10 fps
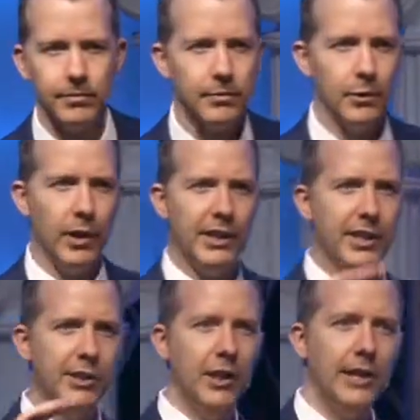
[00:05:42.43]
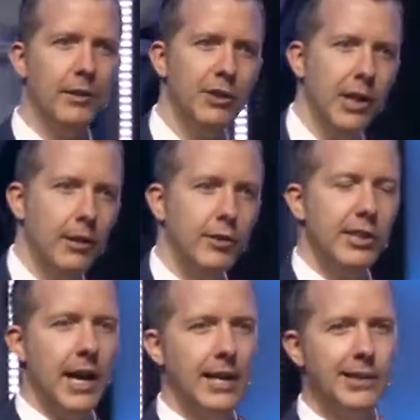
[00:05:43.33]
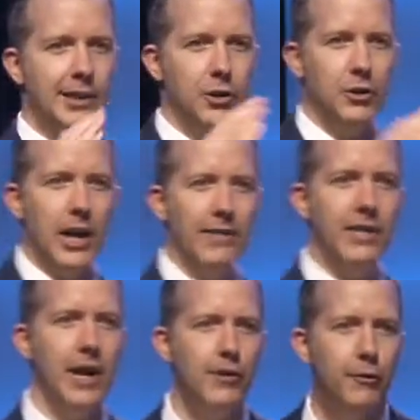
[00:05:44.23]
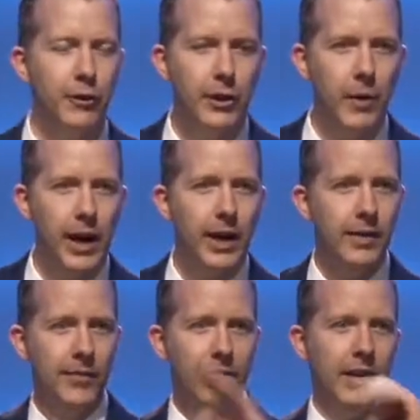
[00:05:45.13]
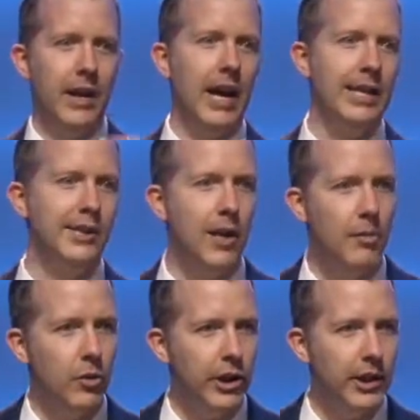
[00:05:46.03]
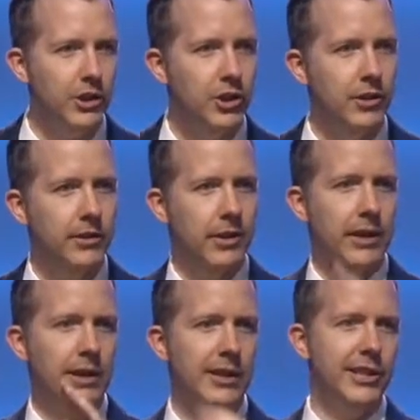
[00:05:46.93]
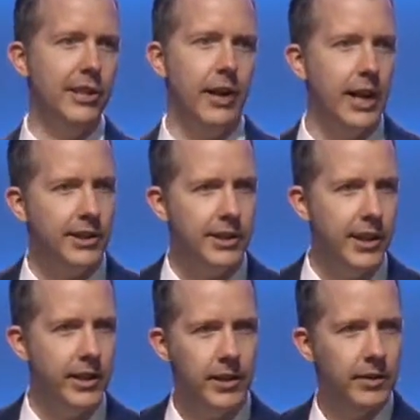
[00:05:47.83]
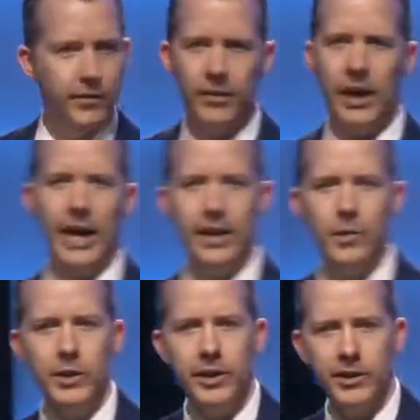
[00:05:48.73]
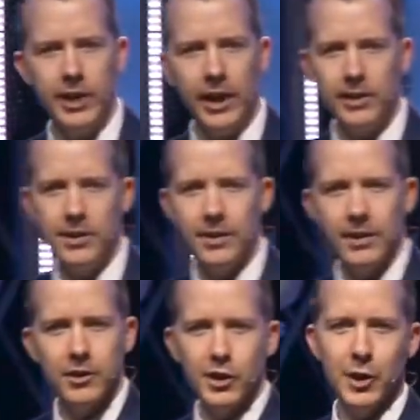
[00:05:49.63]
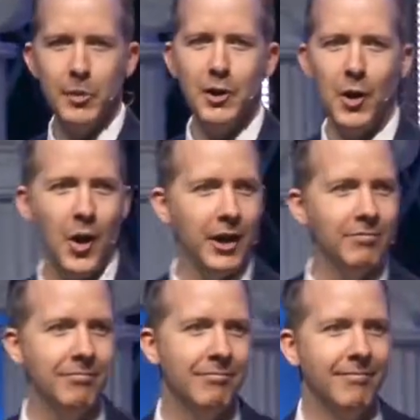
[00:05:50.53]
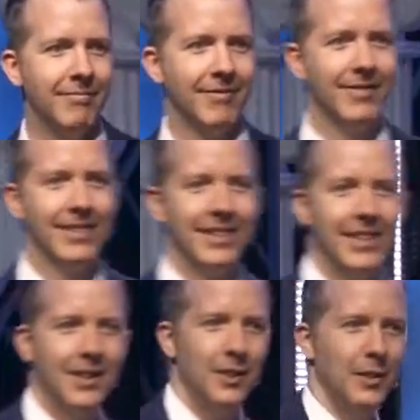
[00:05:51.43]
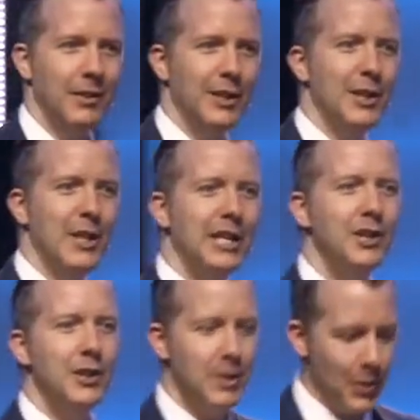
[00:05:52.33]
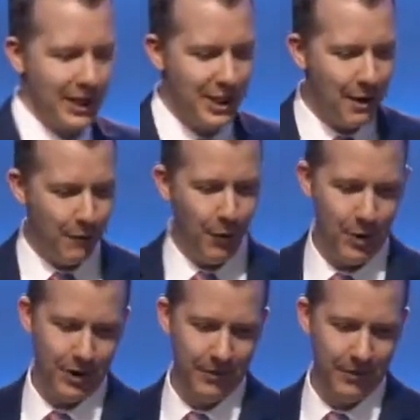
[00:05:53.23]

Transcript: Right? These are like those yellow signs as you're driving down the freeway, ice on bridge, deer Xing. I hate it when deers X. Super annoying. These are things you need to watch out for.